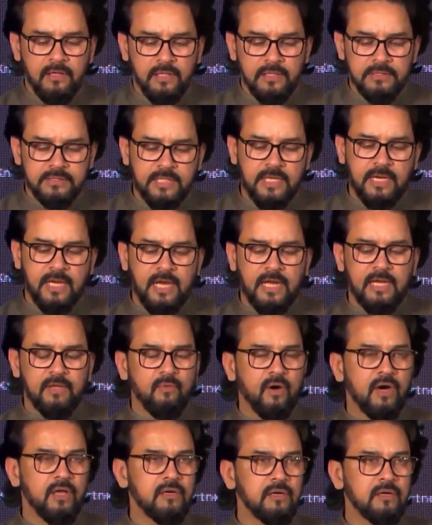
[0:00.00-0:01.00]
Is there
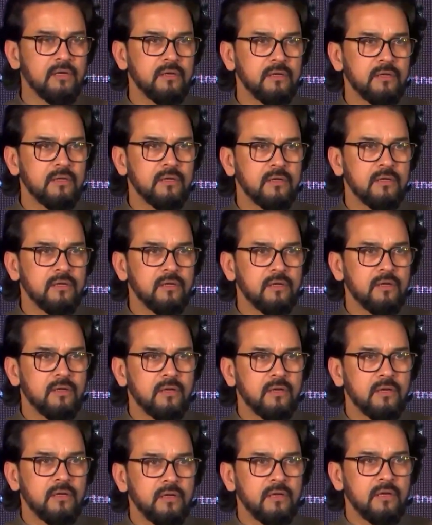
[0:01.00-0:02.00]
anyone
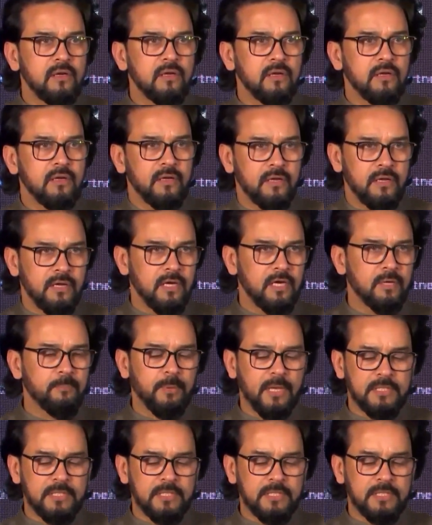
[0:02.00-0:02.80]
here